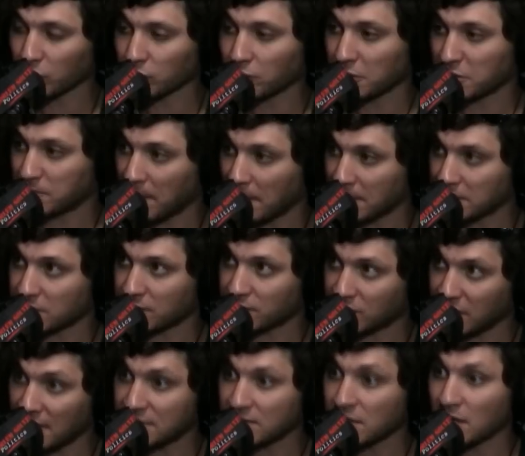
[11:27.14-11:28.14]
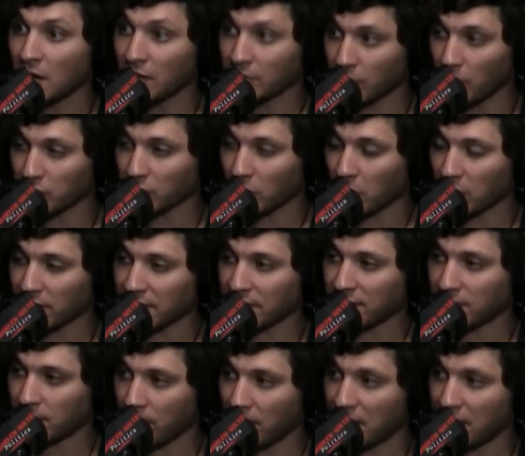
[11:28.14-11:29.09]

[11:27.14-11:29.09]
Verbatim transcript: expensive seats. Those are the kind of